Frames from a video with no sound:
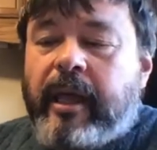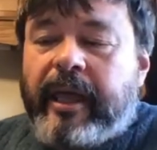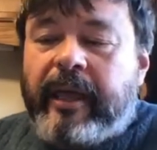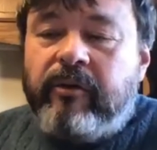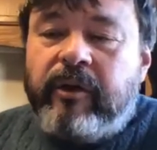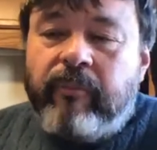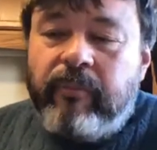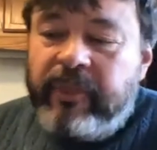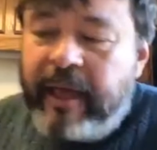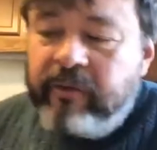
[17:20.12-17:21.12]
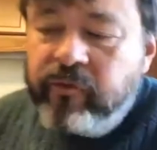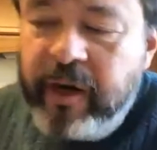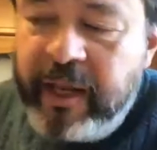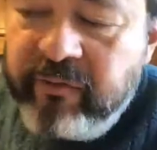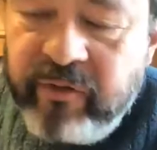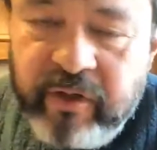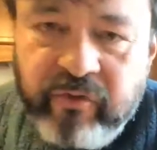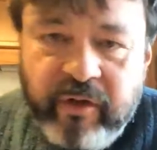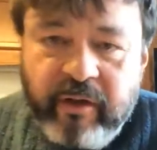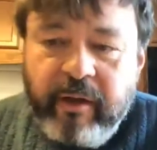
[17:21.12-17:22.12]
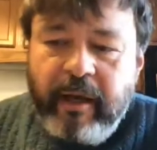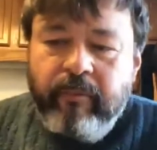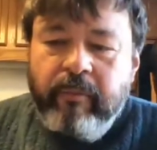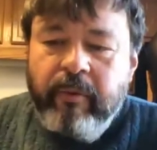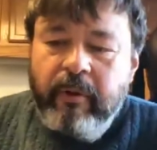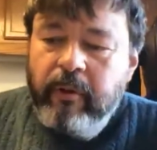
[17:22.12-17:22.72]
And um, that transition, um,